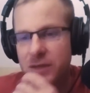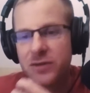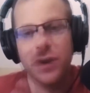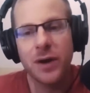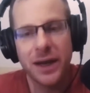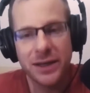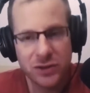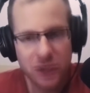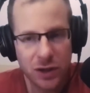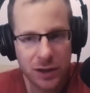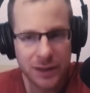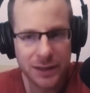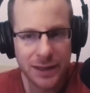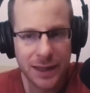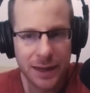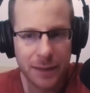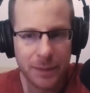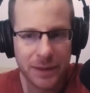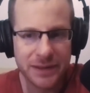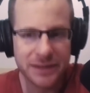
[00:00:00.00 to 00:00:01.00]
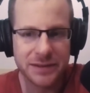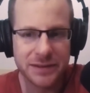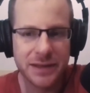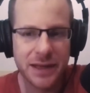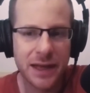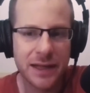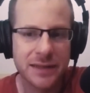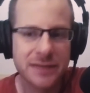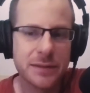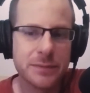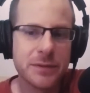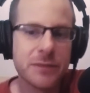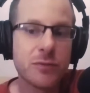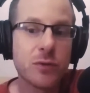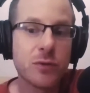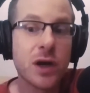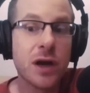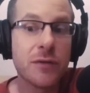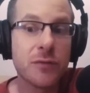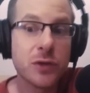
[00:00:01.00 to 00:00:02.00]
So I talk a lot about this concept
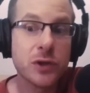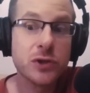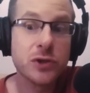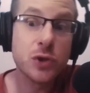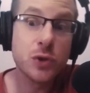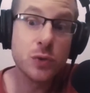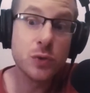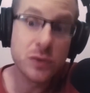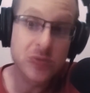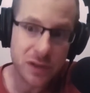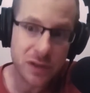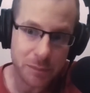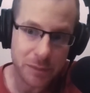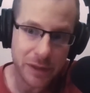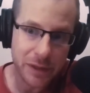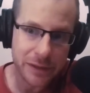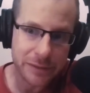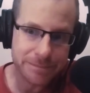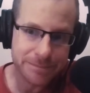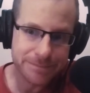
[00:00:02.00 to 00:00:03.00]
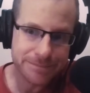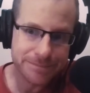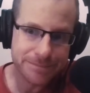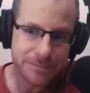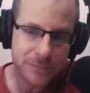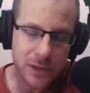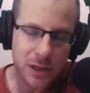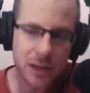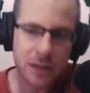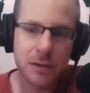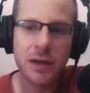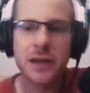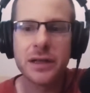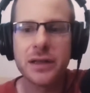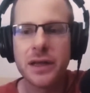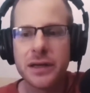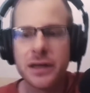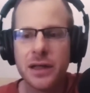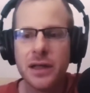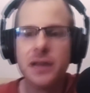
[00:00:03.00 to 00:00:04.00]
of recovering to something. All right,
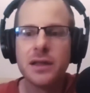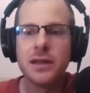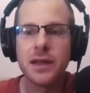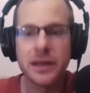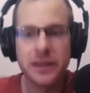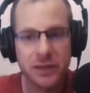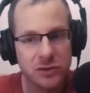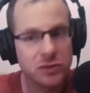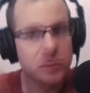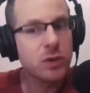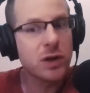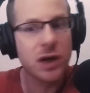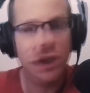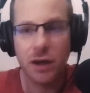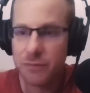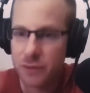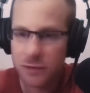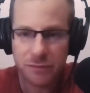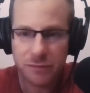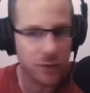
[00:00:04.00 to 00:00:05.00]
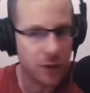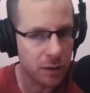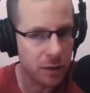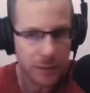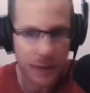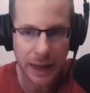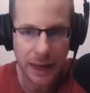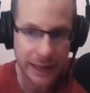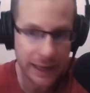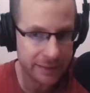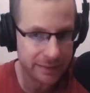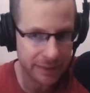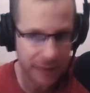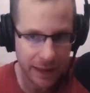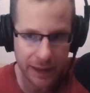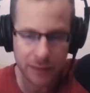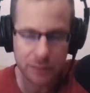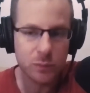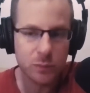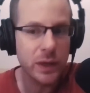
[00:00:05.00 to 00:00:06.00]
like like there's a recovering from. I get
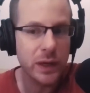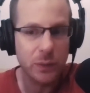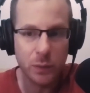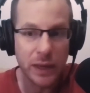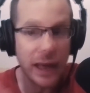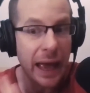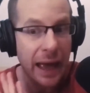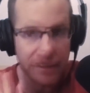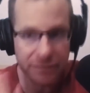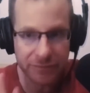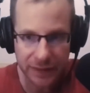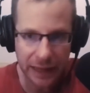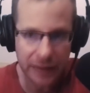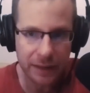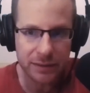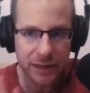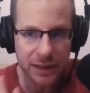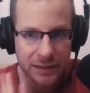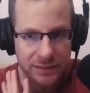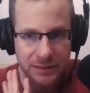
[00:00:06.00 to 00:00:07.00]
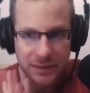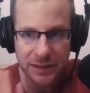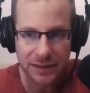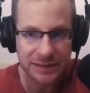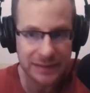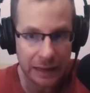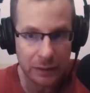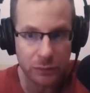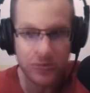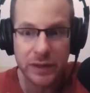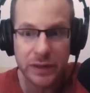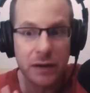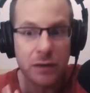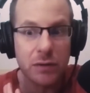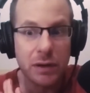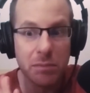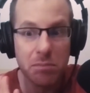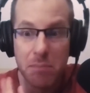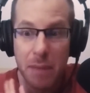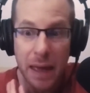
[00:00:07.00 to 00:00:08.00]
that. We we have that. That's that's out
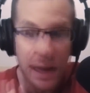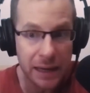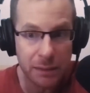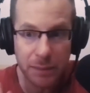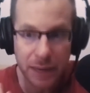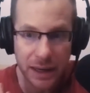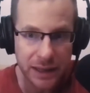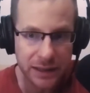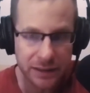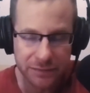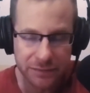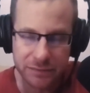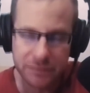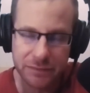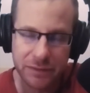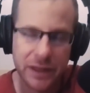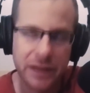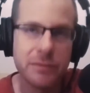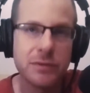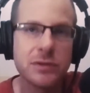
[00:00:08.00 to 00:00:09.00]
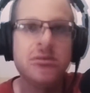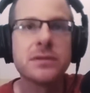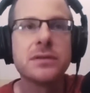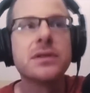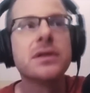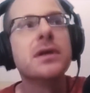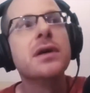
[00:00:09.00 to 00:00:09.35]
there in many many different flavors.